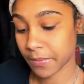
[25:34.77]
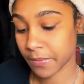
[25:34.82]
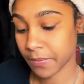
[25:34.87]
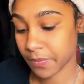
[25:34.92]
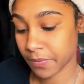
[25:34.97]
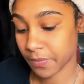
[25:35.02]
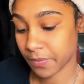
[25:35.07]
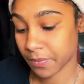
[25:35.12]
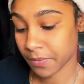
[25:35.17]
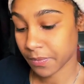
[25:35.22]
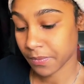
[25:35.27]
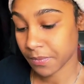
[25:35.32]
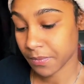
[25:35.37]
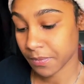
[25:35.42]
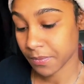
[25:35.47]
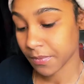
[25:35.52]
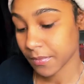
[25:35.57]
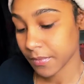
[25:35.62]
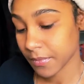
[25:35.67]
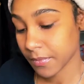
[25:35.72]

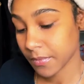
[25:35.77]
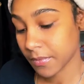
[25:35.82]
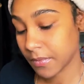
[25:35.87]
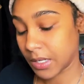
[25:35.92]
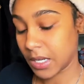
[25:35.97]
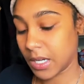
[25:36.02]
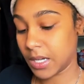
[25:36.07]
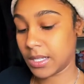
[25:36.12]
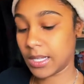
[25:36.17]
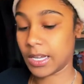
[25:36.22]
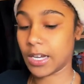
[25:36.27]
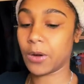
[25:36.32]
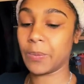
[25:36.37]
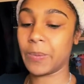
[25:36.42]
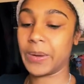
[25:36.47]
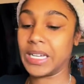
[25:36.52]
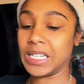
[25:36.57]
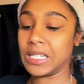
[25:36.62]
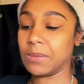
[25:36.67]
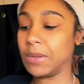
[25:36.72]
Because they're
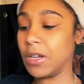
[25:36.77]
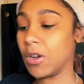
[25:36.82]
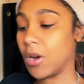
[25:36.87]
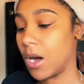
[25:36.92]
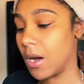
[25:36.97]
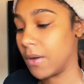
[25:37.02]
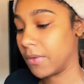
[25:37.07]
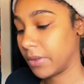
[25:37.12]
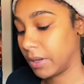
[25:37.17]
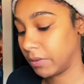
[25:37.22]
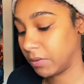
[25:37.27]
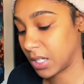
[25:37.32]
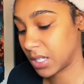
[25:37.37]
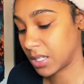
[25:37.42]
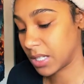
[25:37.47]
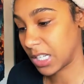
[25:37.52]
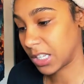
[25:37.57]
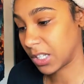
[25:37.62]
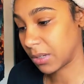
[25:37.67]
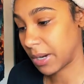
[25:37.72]
going to piss me off if
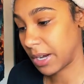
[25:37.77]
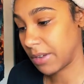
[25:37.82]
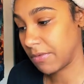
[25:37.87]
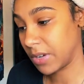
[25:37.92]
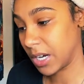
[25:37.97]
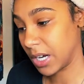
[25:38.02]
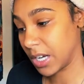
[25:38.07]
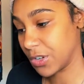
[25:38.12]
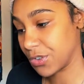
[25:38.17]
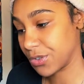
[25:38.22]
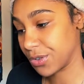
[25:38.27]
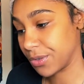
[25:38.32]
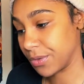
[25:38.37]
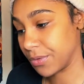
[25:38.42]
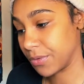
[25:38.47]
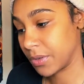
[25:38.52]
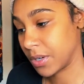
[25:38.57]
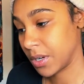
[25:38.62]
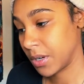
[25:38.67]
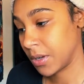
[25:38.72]
that's not the right fucking
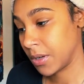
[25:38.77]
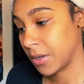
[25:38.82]
truth.